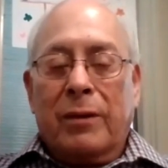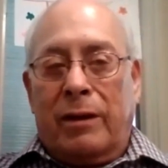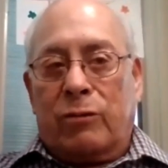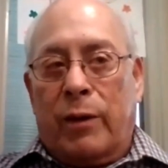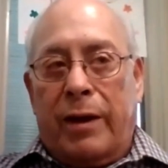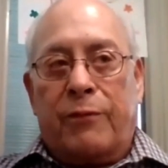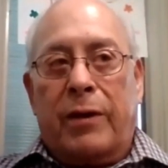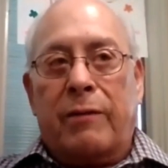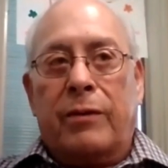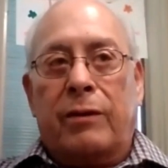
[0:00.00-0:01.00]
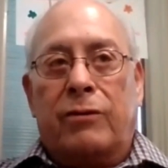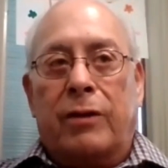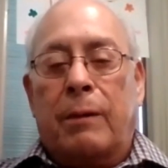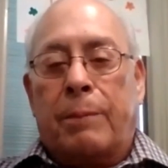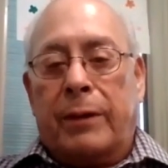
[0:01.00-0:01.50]
That's why I favor these
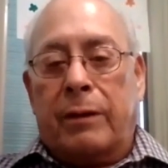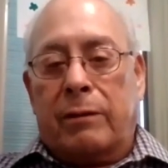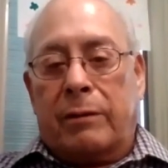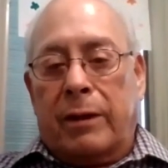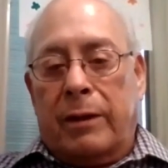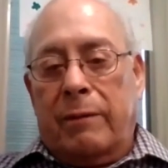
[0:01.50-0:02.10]
independent